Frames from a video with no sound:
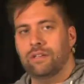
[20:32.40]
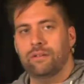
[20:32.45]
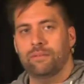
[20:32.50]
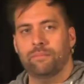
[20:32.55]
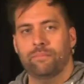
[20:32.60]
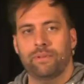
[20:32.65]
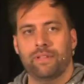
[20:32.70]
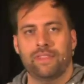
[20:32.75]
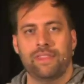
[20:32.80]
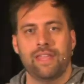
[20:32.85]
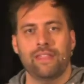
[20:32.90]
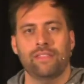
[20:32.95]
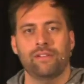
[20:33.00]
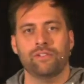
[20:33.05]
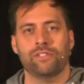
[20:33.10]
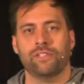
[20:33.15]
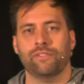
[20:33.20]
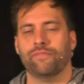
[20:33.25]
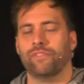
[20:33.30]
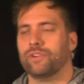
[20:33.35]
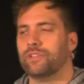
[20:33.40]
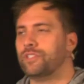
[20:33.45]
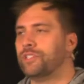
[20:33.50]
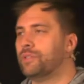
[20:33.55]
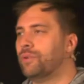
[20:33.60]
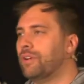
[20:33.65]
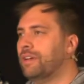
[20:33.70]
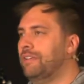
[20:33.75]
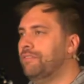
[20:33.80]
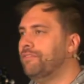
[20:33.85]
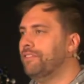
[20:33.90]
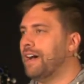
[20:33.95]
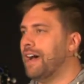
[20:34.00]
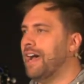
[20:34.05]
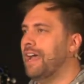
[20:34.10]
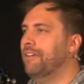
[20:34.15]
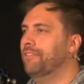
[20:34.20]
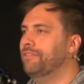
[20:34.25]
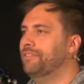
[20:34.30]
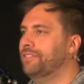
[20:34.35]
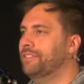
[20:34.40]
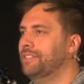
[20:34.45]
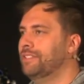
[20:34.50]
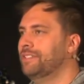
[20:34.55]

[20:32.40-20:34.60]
But then there's a verse 25.